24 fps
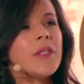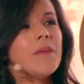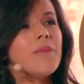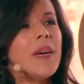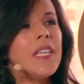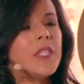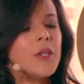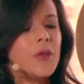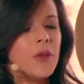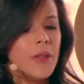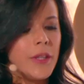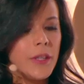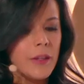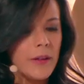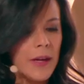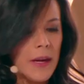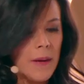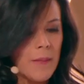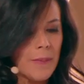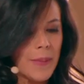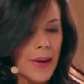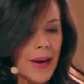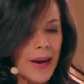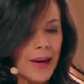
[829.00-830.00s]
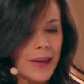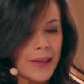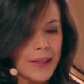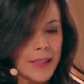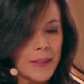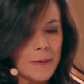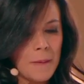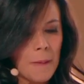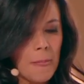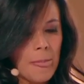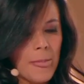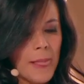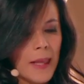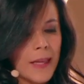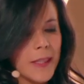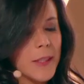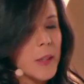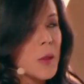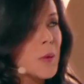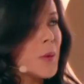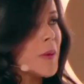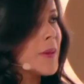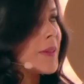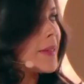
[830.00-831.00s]
in measuring their impact.
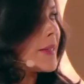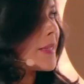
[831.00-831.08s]
So with